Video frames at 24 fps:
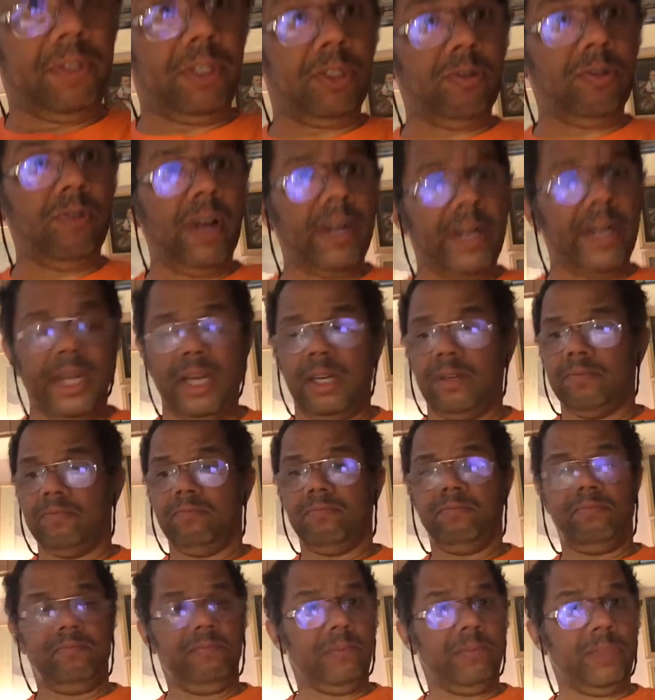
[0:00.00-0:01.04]
to dry now.
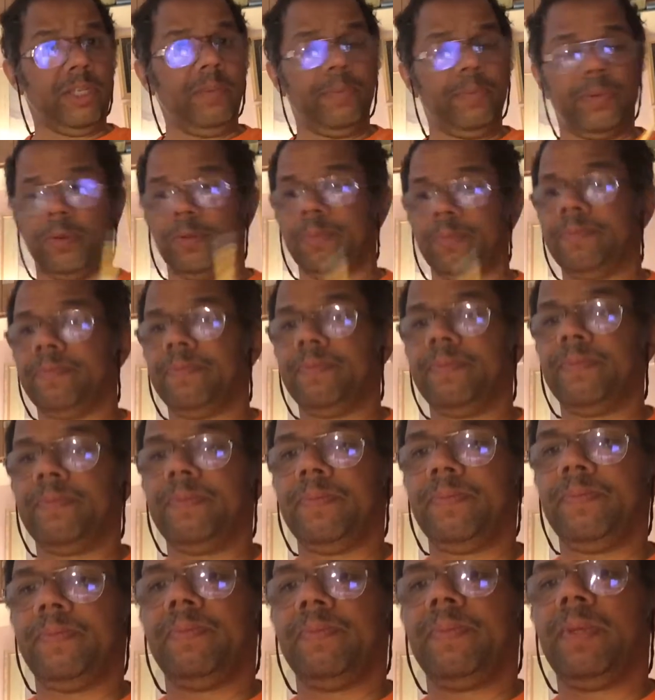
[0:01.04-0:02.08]
Simple.
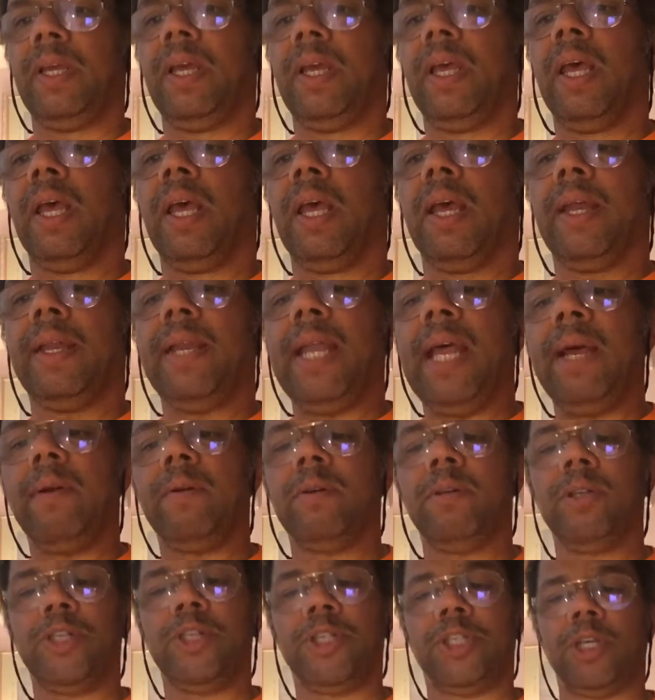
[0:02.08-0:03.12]
Now I'm
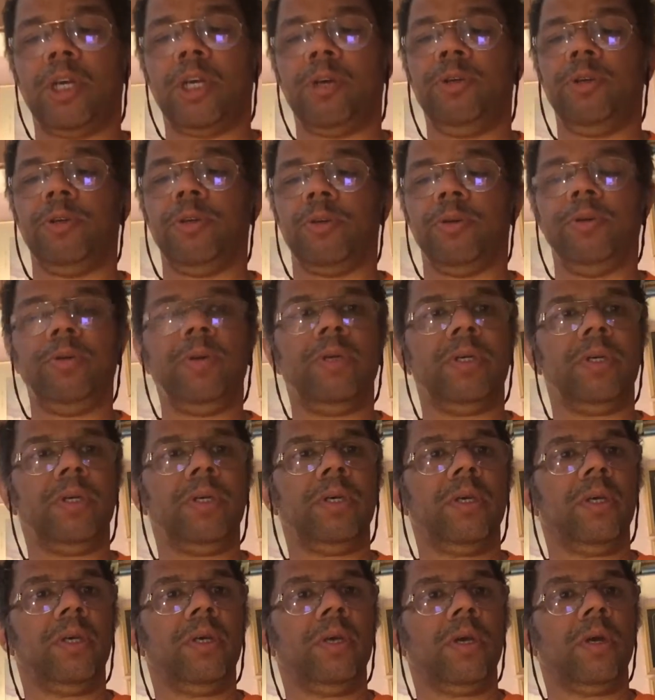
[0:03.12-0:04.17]
going to show you
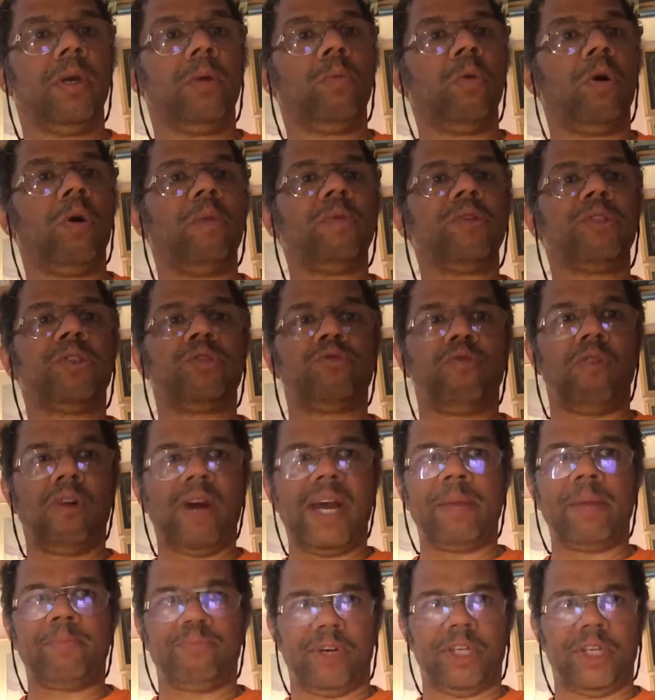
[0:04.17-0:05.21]
what
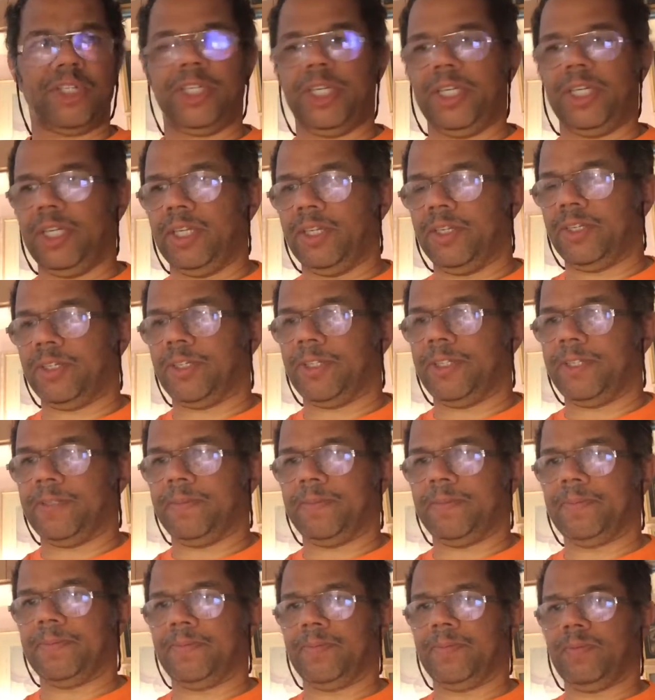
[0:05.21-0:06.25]
dry brushing is.
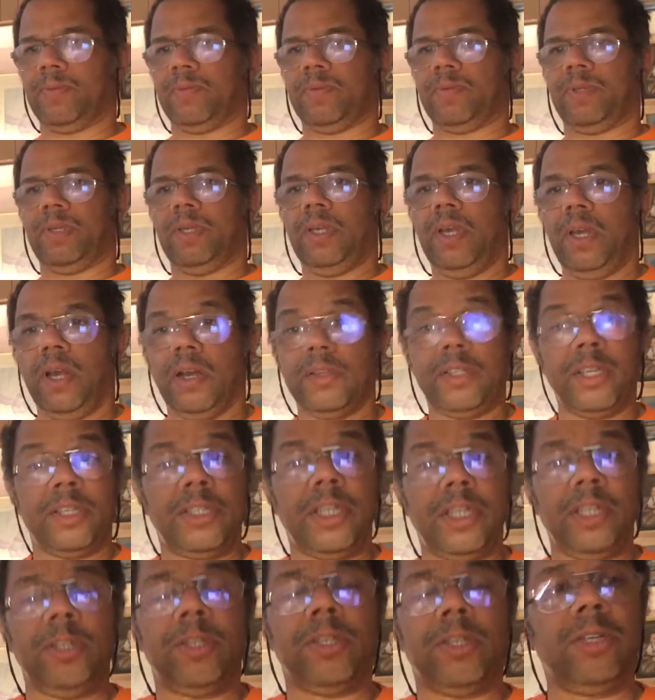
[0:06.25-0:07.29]
Because I
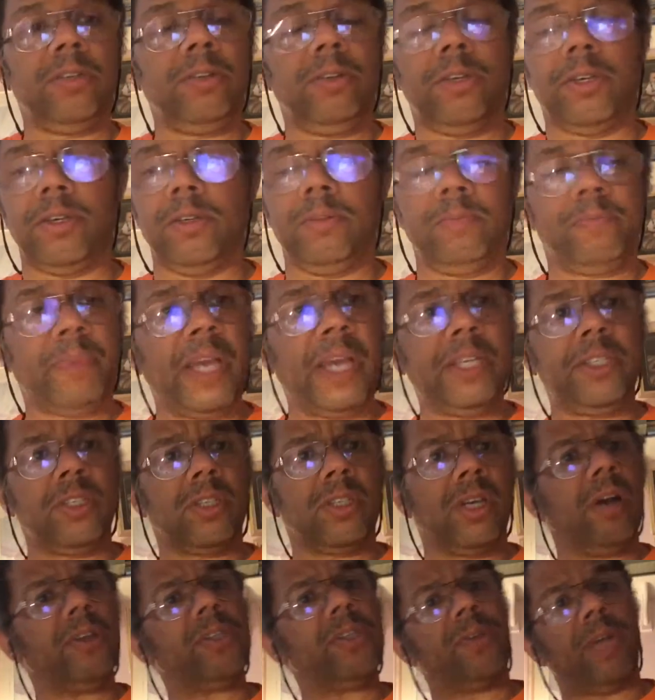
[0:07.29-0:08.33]
said you can paint your
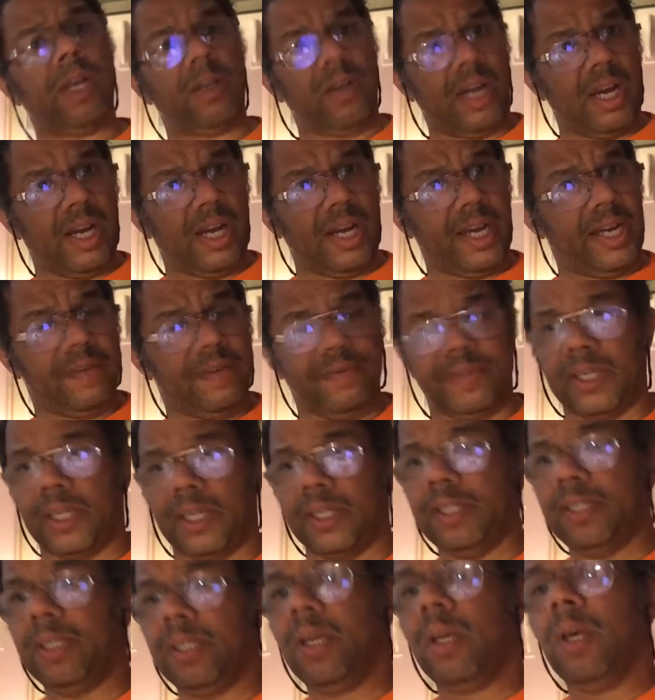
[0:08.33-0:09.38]
tiles like I have
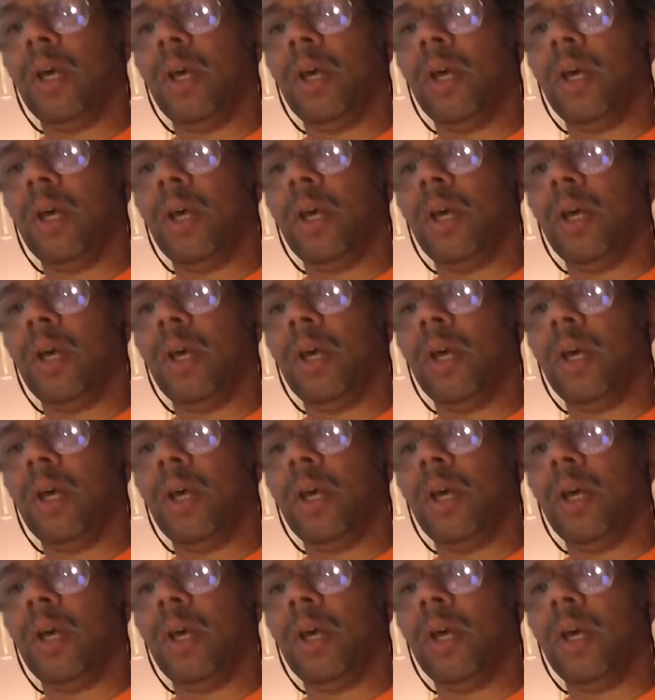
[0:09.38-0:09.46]
done,